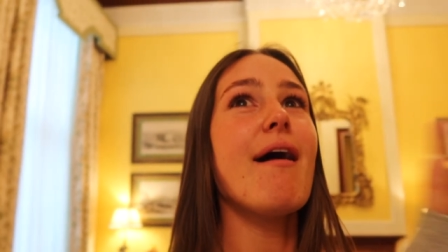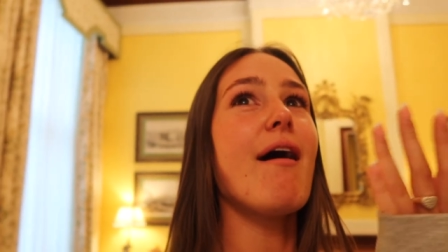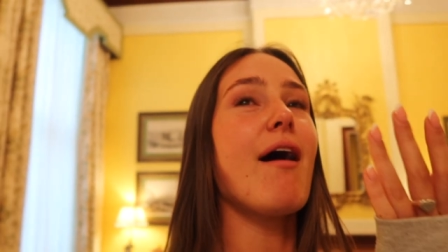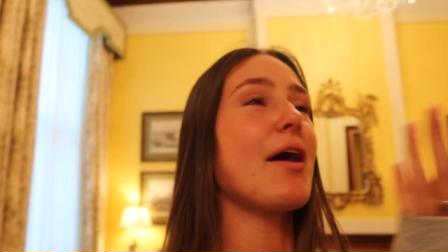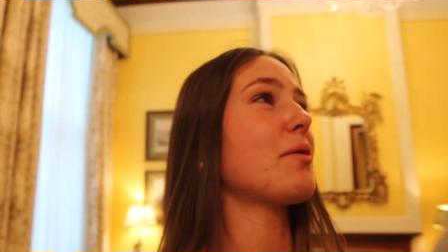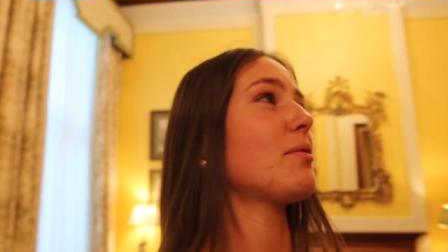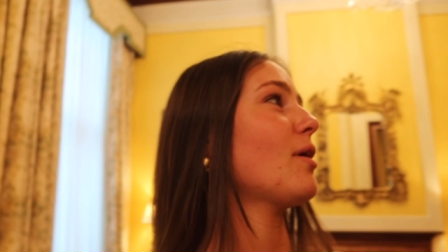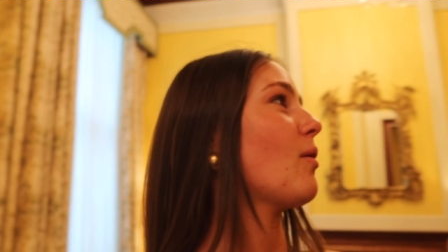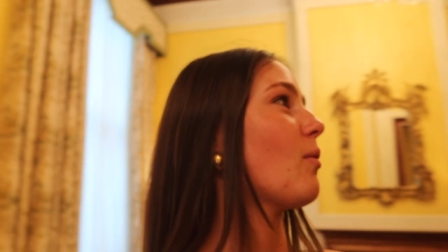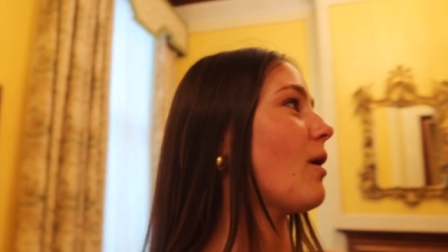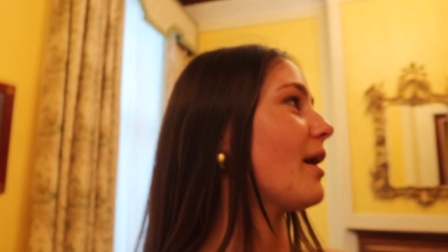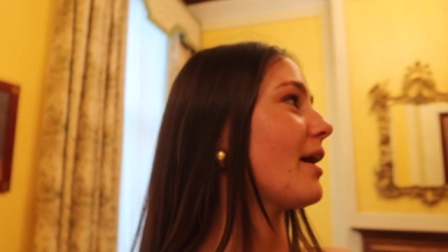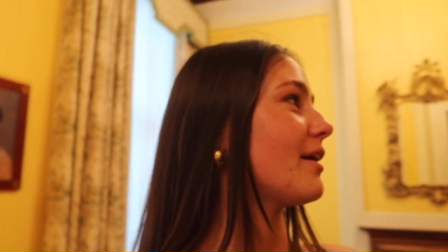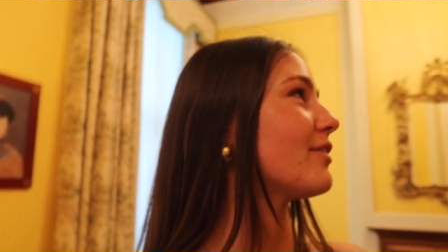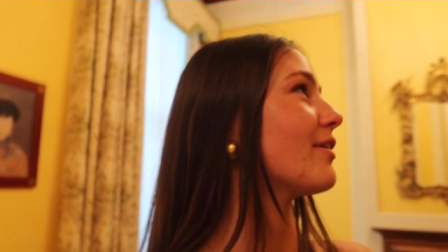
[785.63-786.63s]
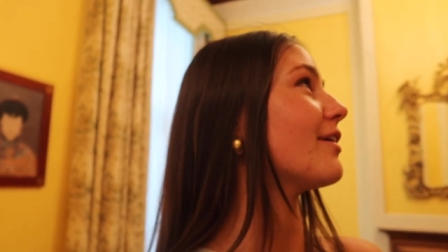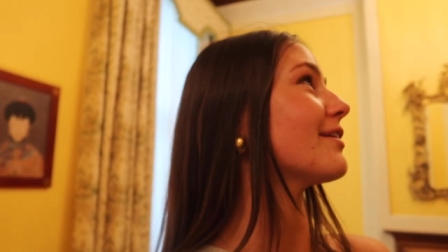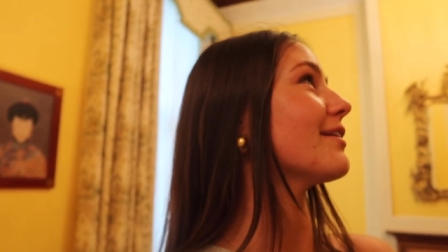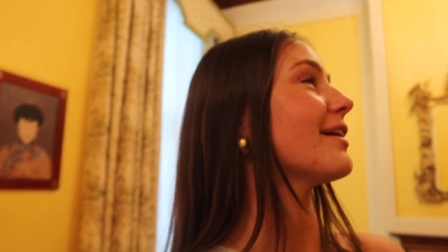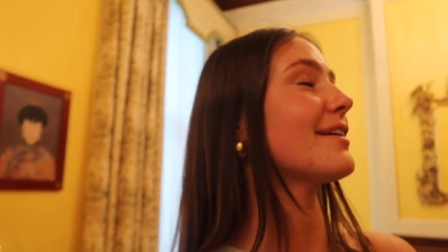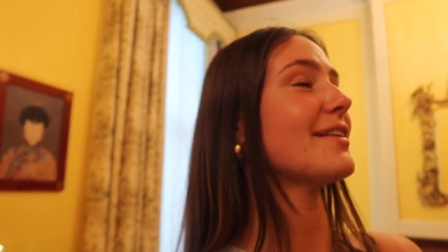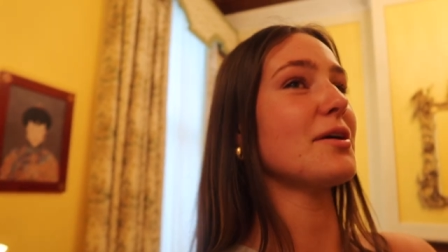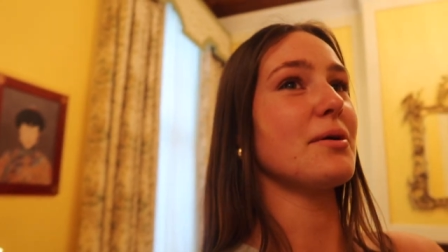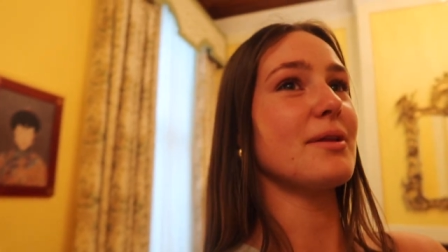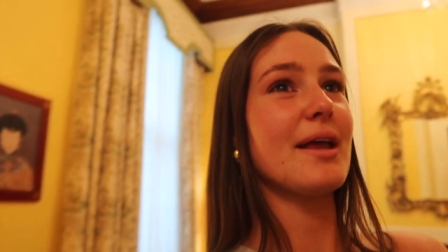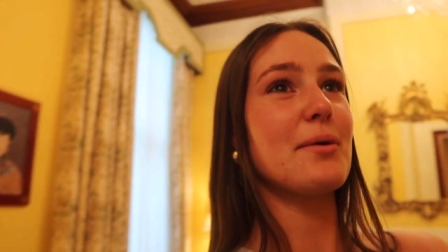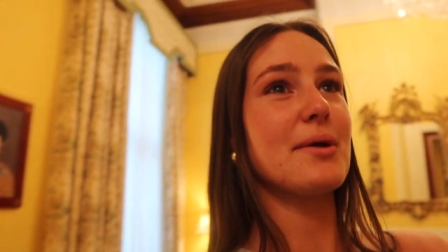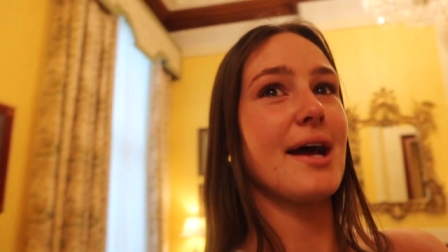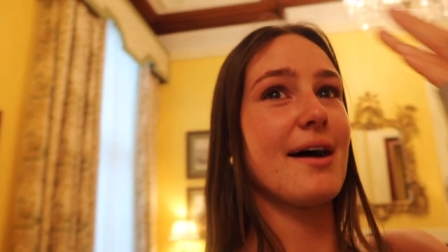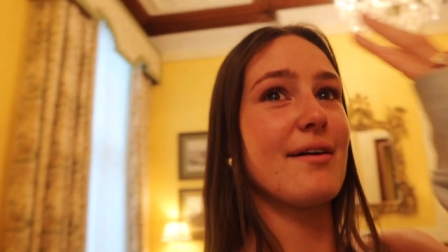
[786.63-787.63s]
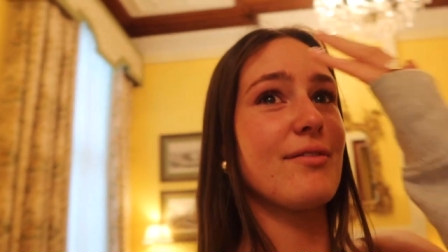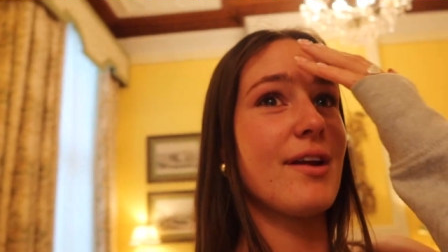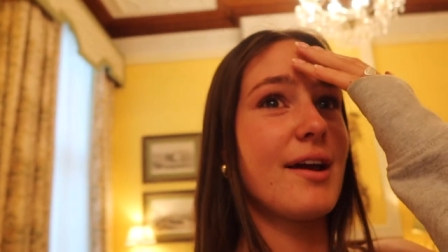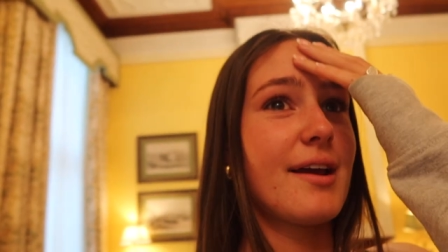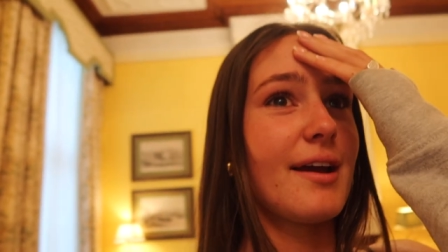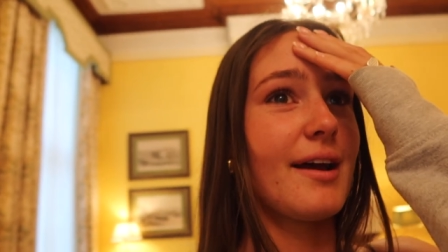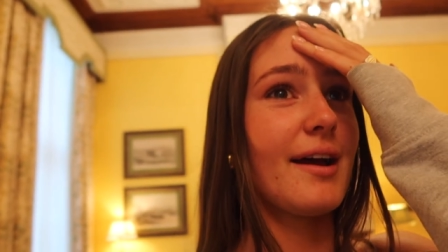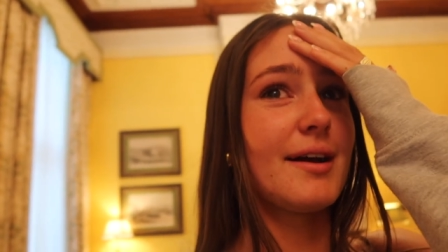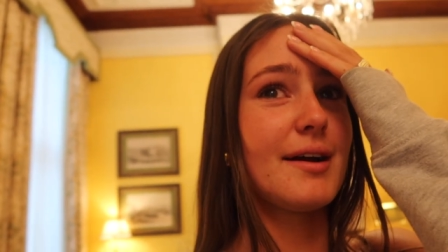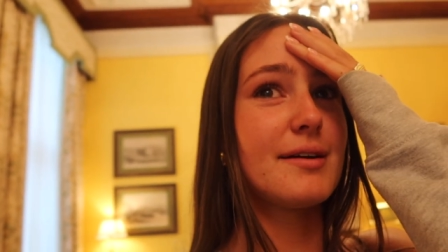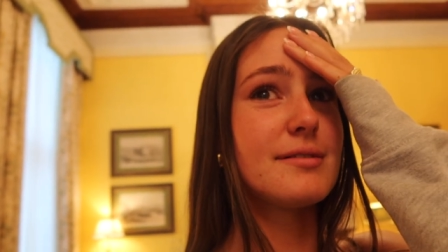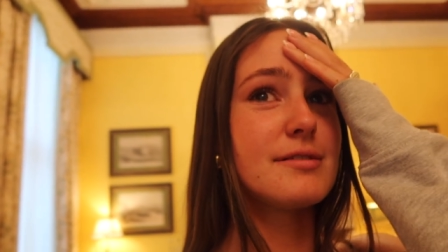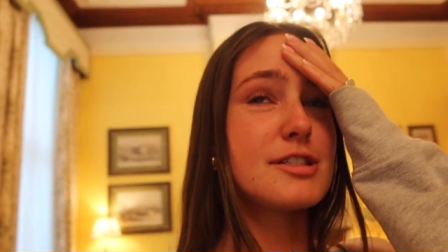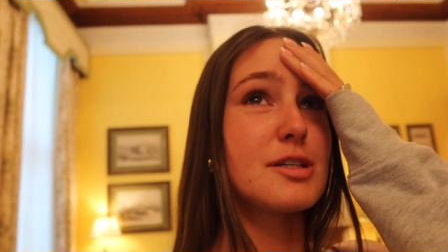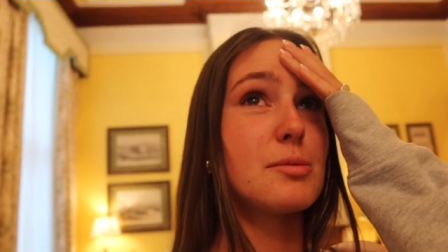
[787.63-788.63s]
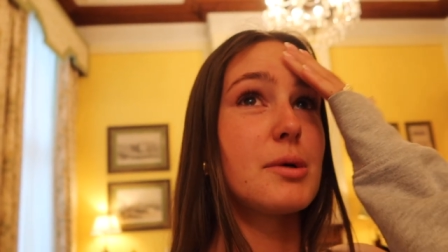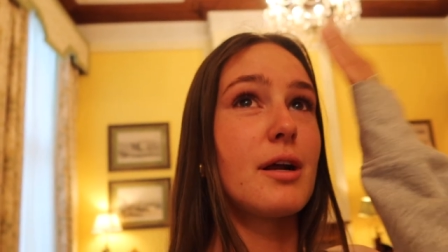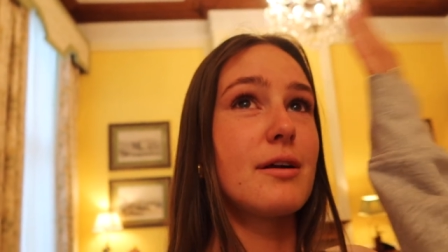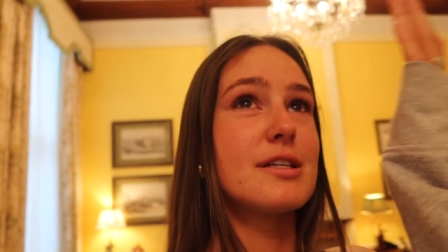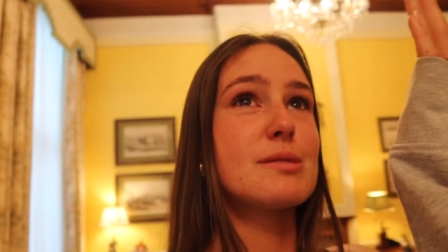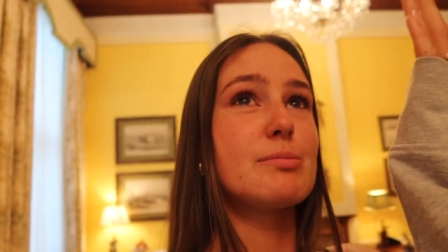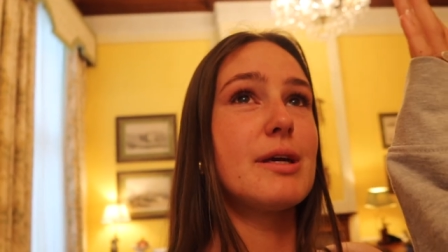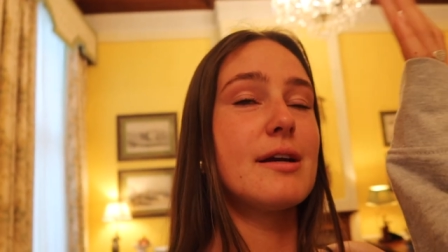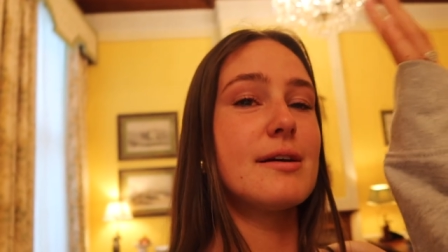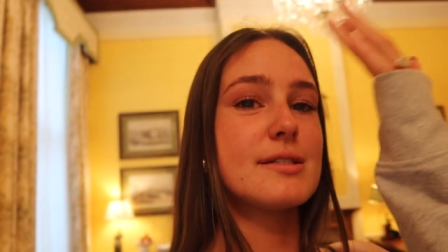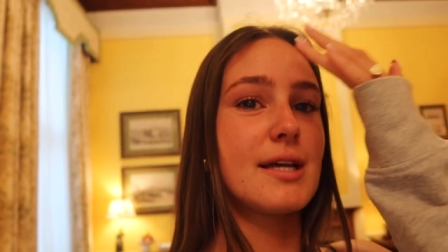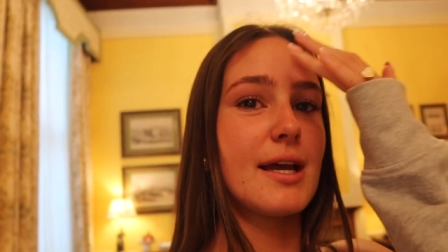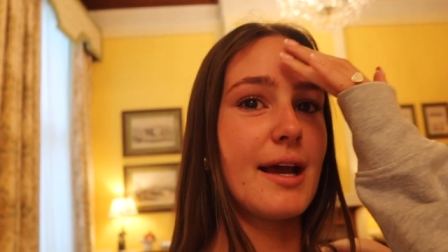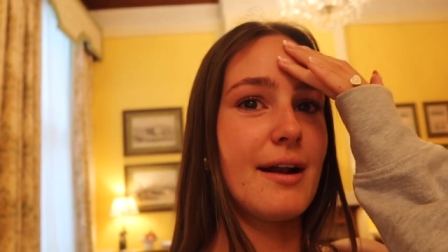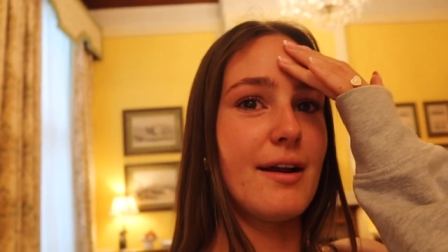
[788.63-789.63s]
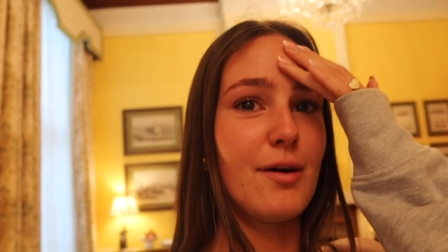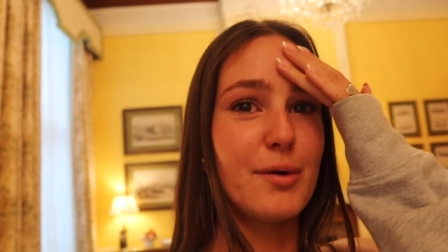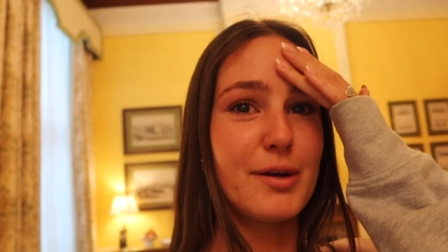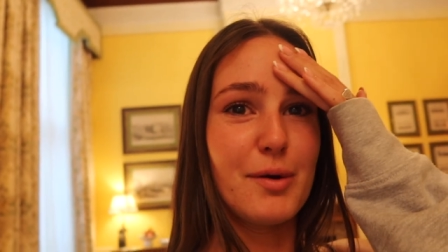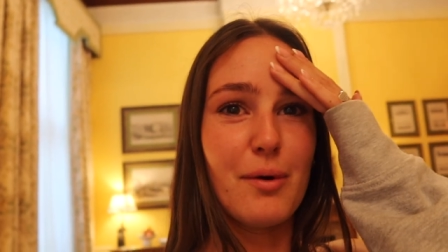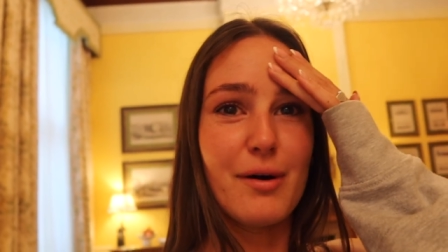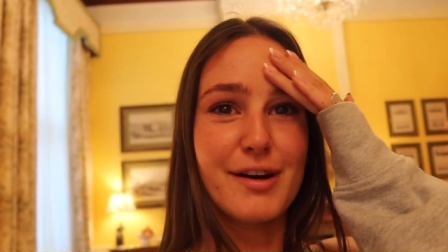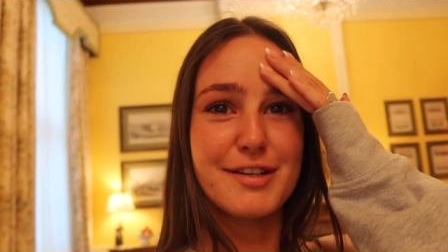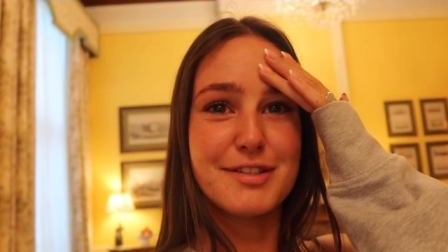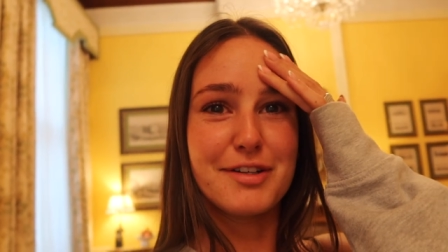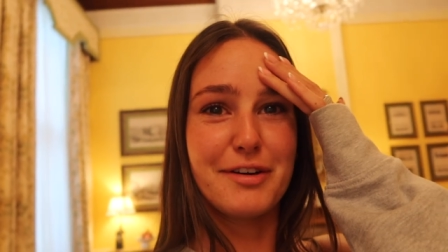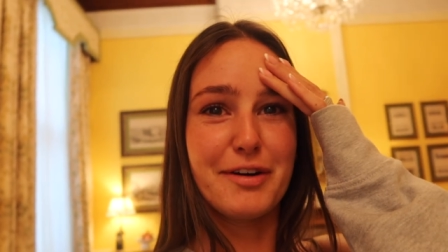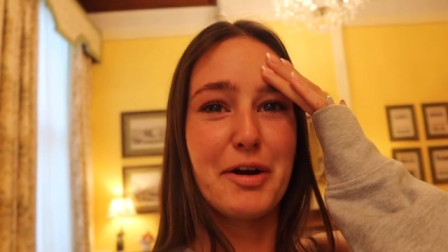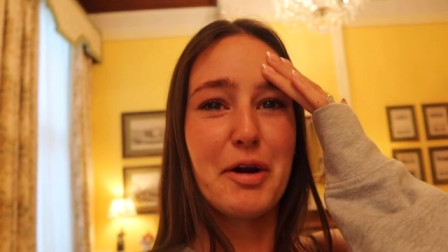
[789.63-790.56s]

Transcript: I don't know why I thought like they, they would have like someone on a speaker saying hello when you walk into your